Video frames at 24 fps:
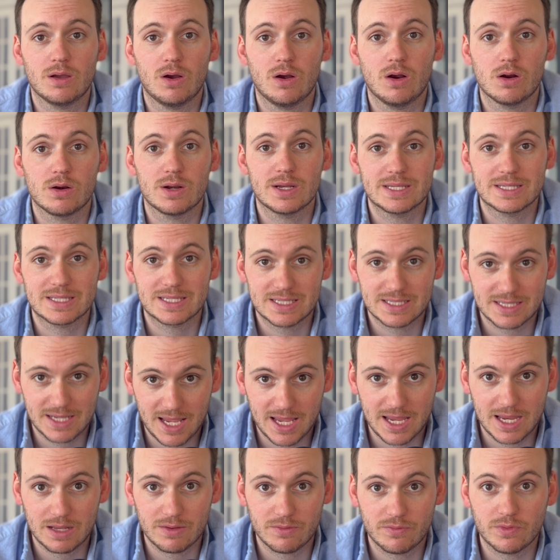are
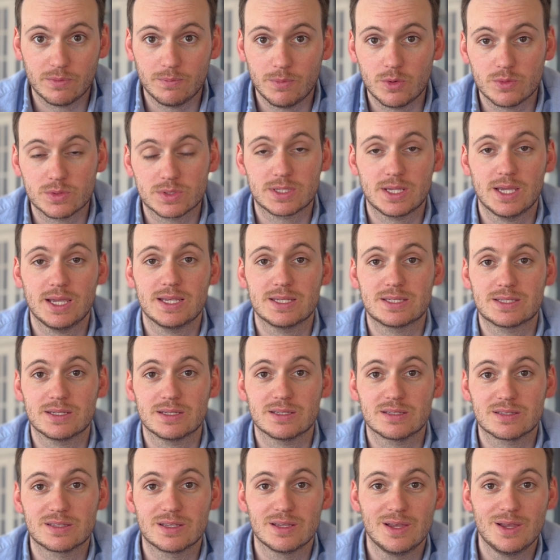insane for most
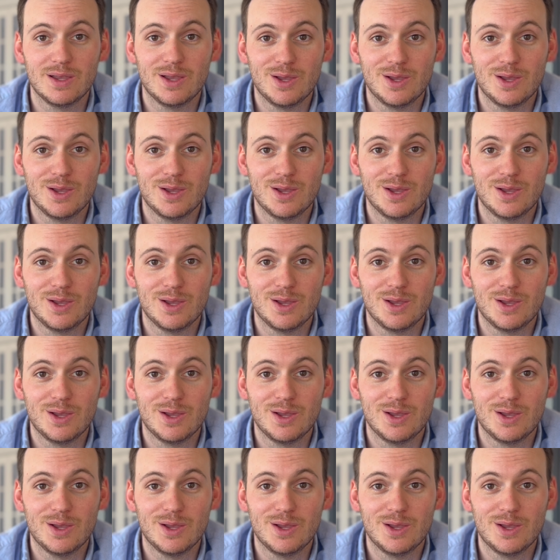cases.